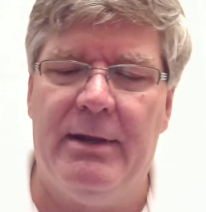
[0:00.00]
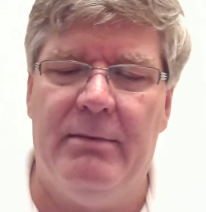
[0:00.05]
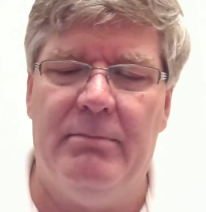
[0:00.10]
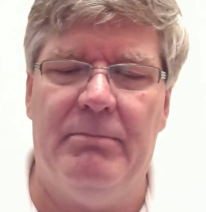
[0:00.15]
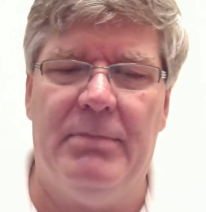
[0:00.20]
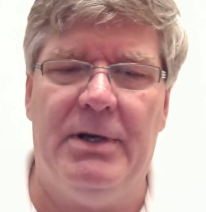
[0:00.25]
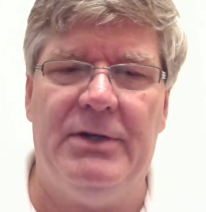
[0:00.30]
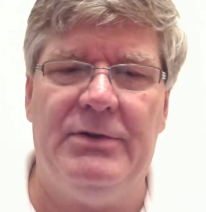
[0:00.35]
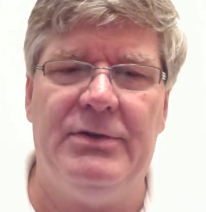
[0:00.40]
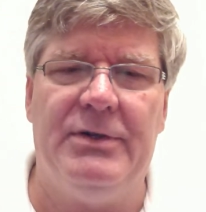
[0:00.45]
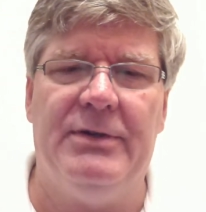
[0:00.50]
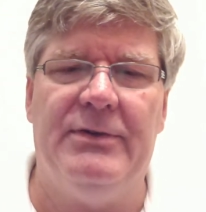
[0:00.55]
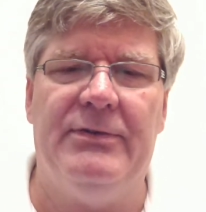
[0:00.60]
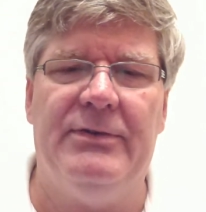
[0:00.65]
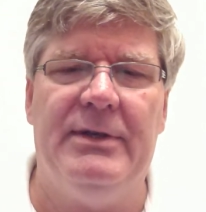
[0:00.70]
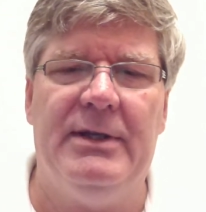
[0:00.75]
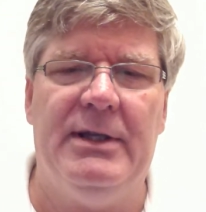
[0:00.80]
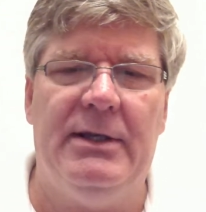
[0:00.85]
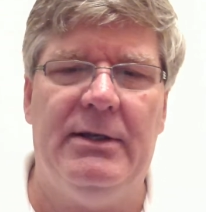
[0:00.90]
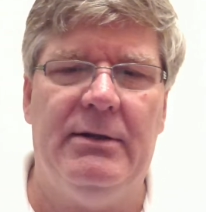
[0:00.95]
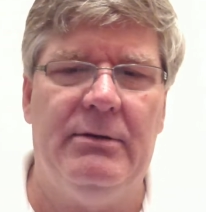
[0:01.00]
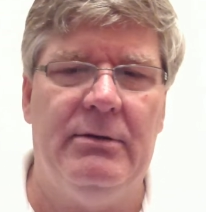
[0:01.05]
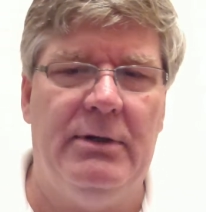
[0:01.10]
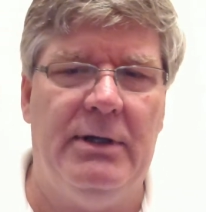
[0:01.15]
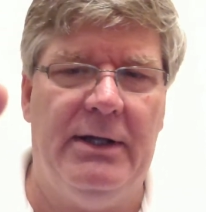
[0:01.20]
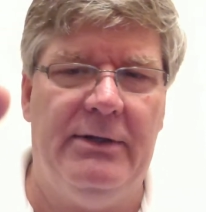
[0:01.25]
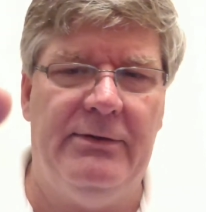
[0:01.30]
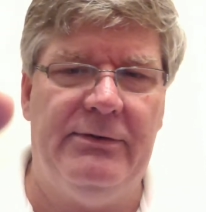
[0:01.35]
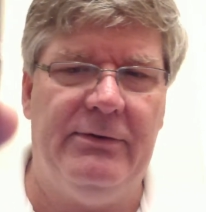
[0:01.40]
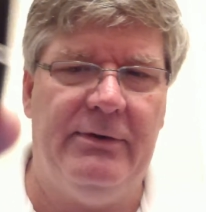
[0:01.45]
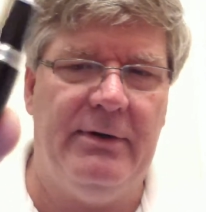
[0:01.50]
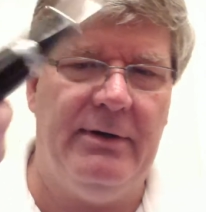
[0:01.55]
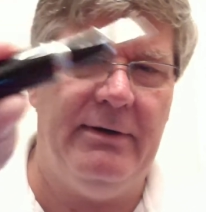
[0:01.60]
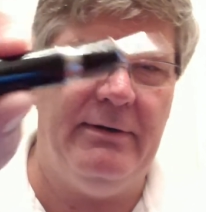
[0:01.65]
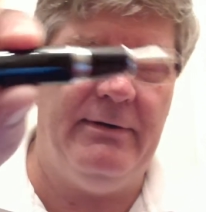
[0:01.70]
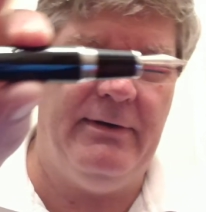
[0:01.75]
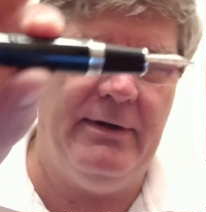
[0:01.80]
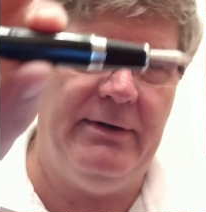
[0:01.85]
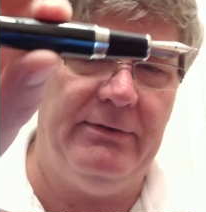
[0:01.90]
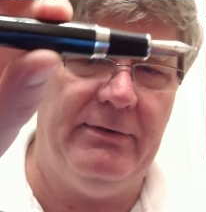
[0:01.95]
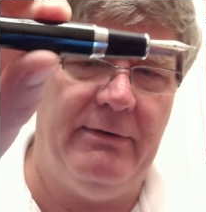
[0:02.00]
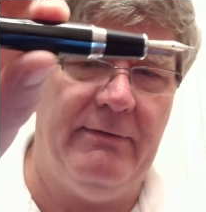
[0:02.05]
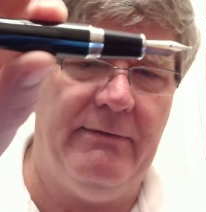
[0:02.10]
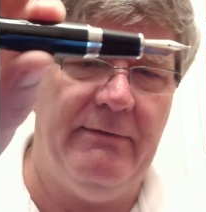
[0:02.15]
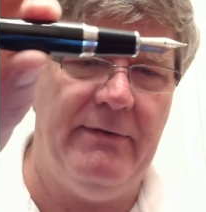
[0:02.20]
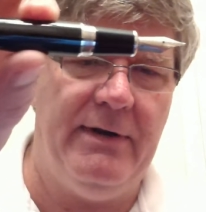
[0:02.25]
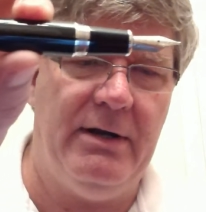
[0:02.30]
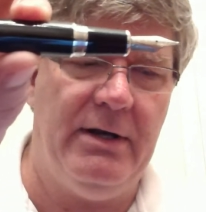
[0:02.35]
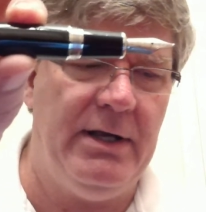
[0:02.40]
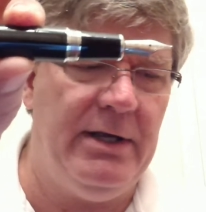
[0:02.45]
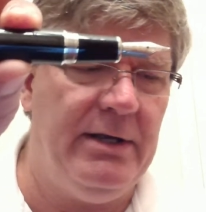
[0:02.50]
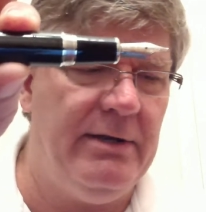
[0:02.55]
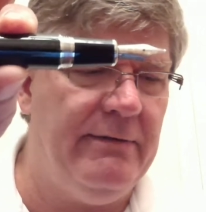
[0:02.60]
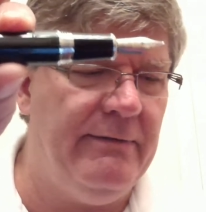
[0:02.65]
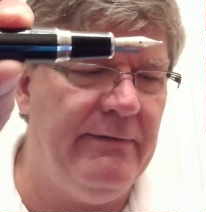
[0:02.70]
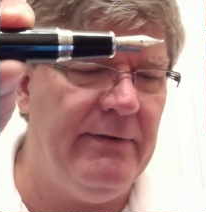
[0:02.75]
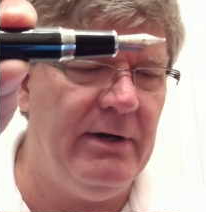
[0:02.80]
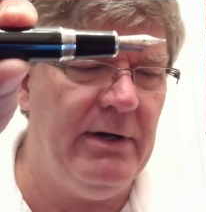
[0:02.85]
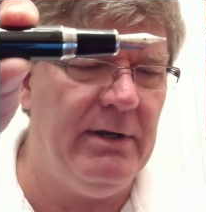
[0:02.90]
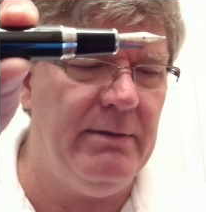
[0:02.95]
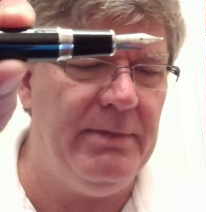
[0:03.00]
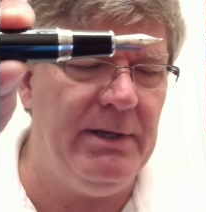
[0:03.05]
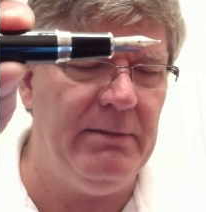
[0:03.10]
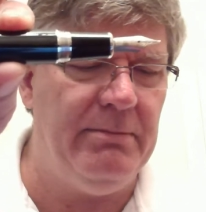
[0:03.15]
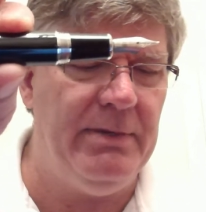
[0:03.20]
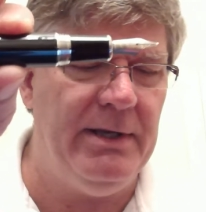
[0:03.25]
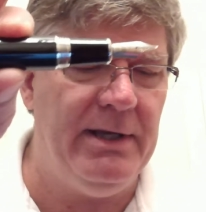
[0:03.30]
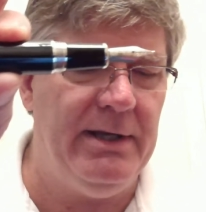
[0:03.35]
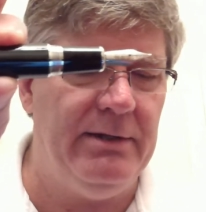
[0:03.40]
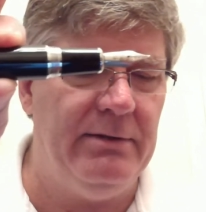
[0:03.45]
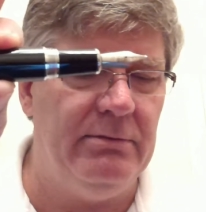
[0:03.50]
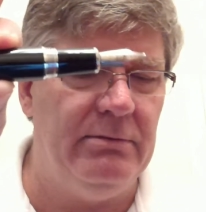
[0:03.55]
But as you can see, it's a very, very big pen.